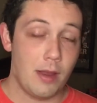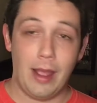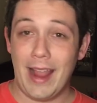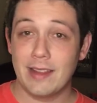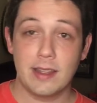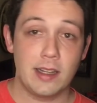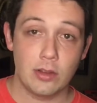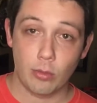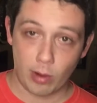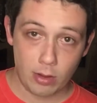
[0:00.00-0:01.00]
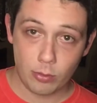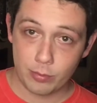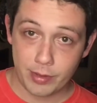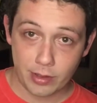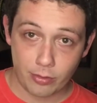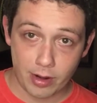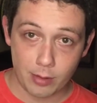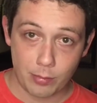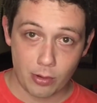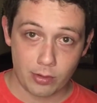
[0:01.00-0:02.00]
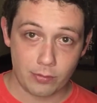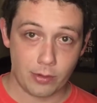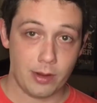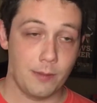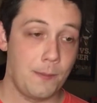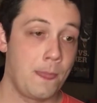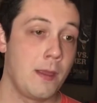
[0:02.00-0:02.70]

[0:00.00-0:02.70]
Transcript: Anthony Dirrell would be a great opponent for him.